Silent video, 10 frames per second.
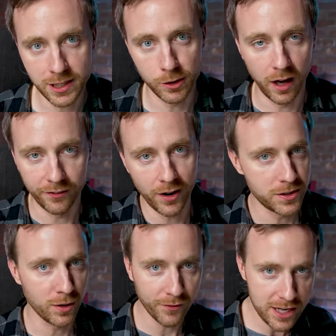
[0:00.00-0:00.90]
I do a lot of
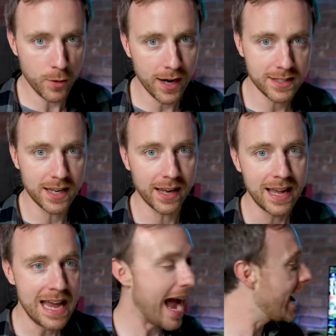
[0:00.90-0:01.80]
photo and video editing,
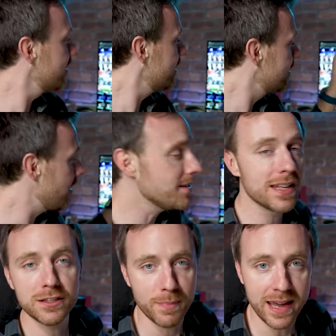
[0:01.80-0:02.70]
and does
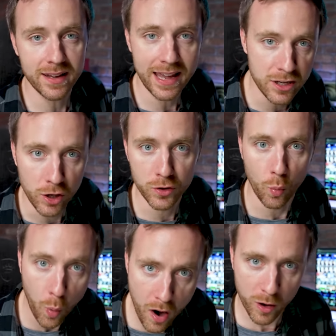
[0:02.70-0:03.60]
this make a good
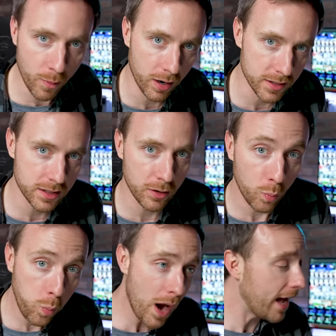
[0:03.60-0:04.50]
work monitor?
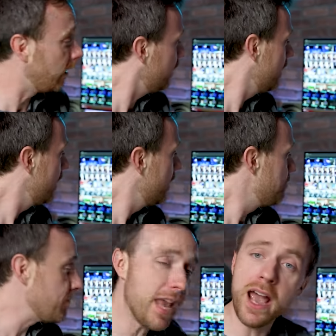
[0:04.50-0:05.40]
Well,
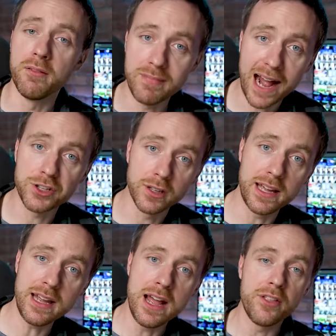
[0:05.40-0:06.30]
yeah,
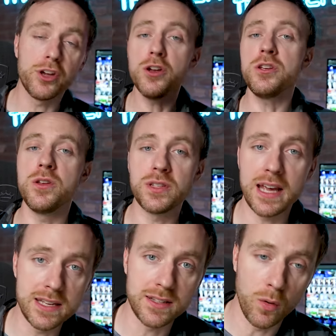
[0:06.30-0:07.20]
actually. The good news
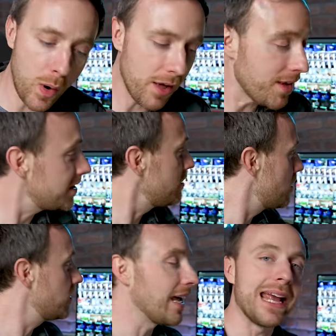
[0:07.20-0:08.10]
is that while this is
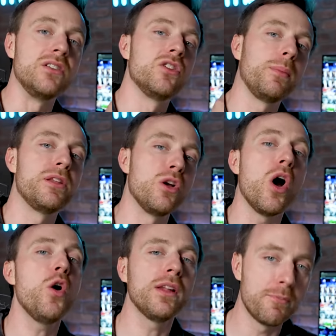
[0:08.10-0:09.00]
using a W
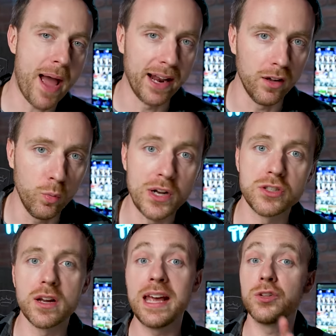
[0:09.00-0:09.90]
OLED panel, which
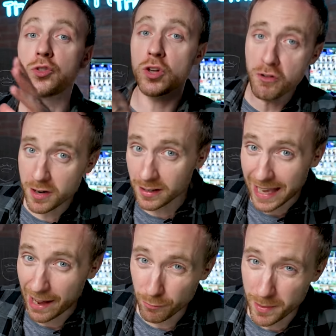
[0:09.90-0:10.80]
historically
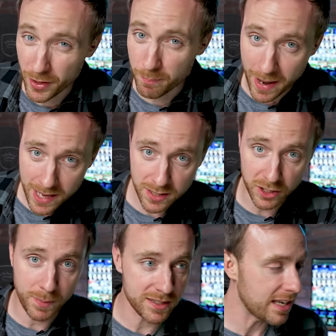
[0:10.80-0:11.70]
haven't been the best,
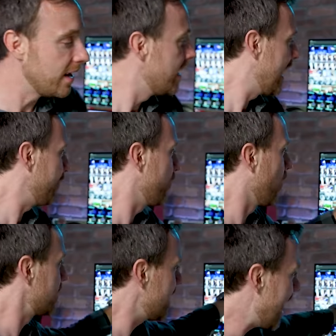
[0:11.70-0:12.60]
especially if you've
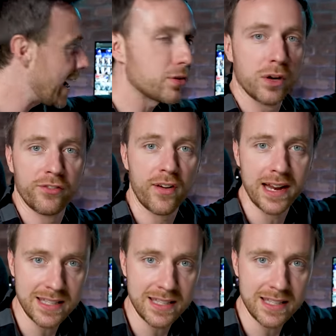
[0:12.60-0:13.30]
got text or fine